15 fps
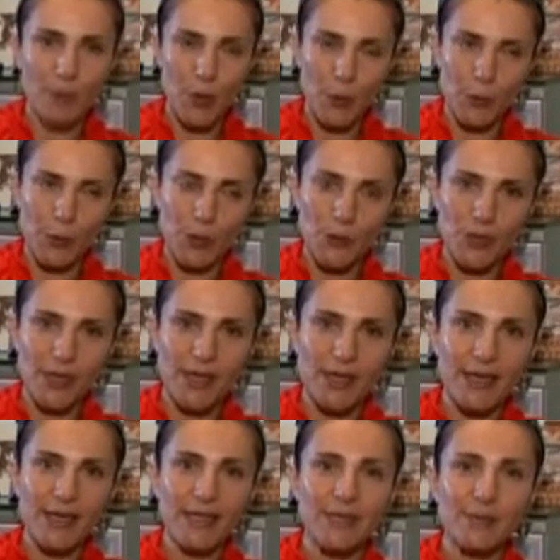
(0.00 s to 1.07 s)
of Poetry,
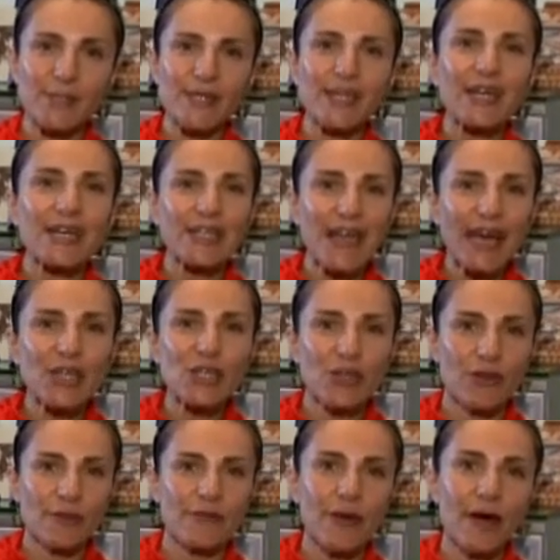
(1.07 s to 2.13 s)
and it was a collection of